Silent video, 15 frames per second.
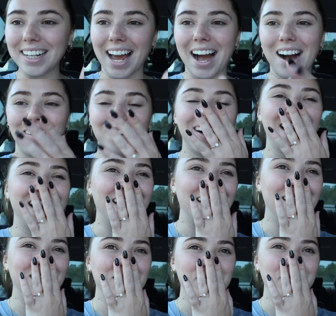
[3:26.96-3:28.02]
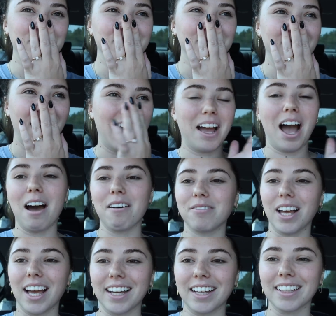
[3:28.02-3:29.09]
Now, um, I have
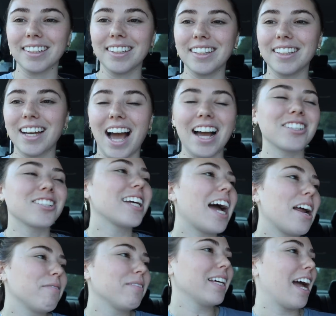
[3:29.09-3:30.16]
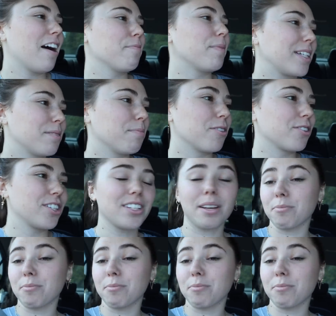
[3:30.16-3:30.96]
like Actually, I don't really have mixed emotions.